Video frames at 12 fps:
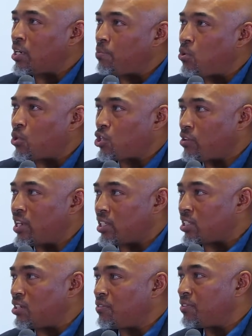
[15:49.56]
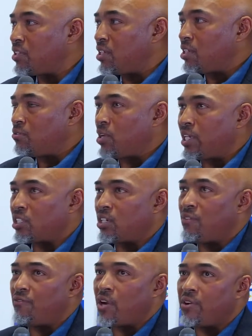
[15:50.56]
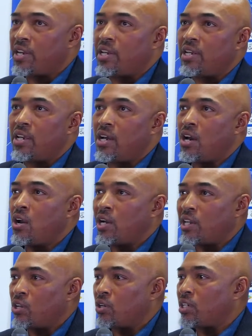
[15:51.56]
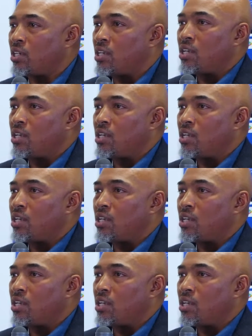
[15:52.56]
to portray itself, right? So very early on,